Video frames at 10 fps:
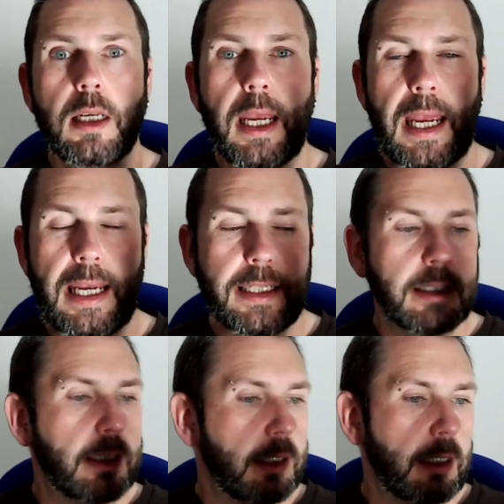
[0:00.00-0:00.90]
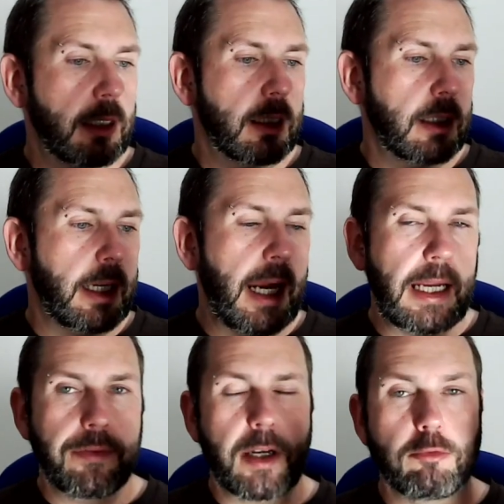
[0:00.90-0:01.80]
It
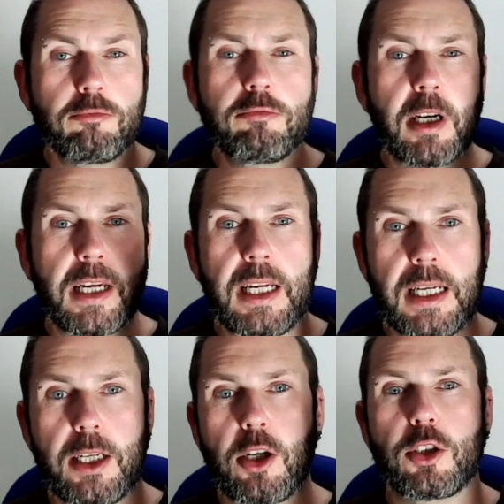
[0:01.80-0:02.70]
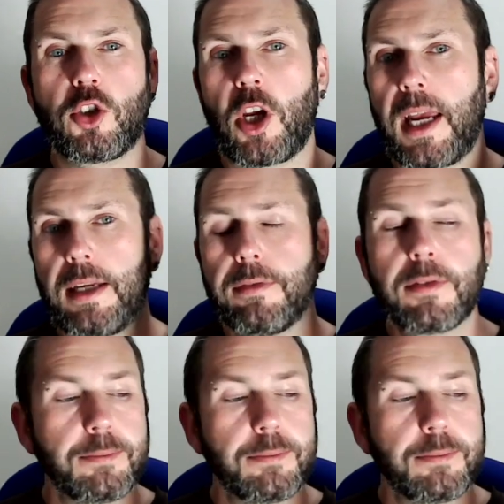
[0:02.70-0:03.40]
gave a really good shave,